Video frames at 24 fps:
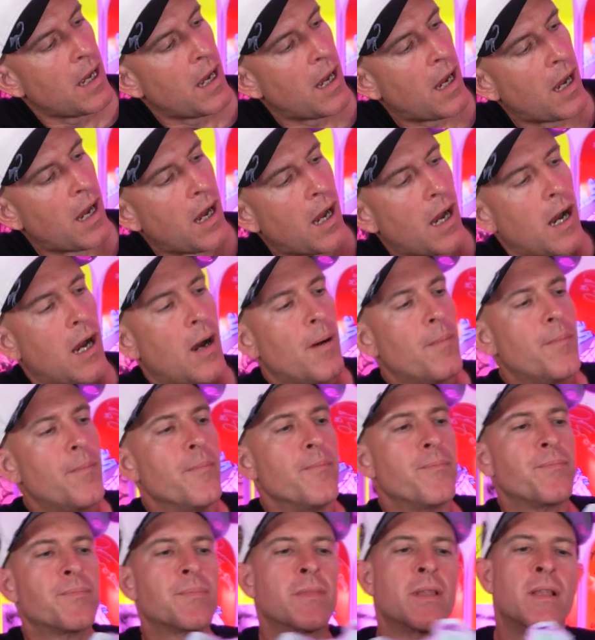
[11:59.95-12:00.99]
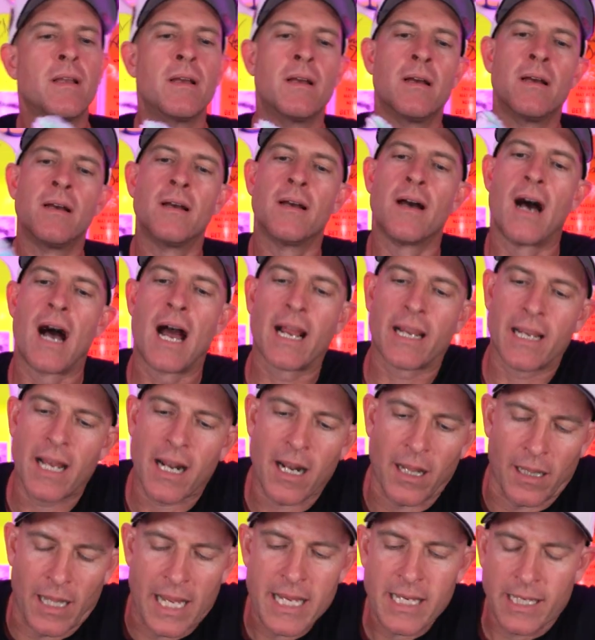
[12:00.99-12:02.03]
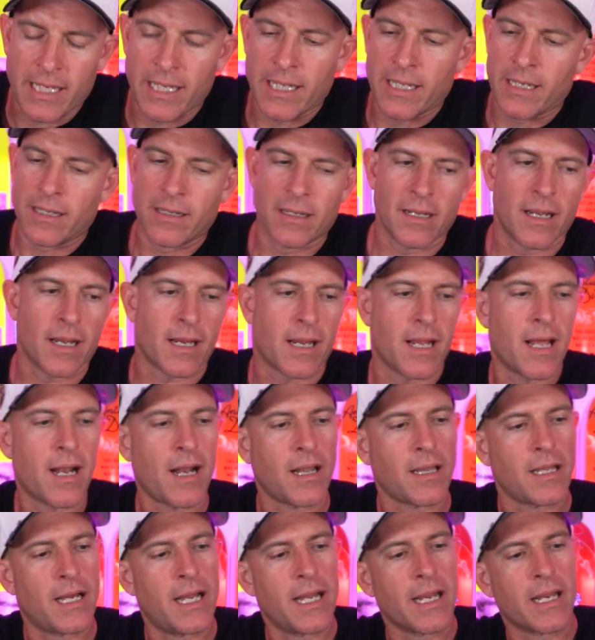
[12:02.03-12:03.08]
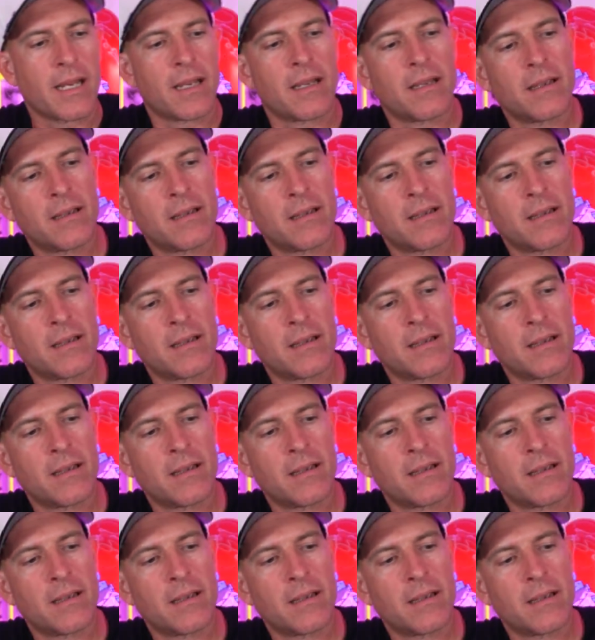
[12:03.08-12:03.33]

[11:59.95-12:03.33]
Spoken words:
I kind of like it. Kind of like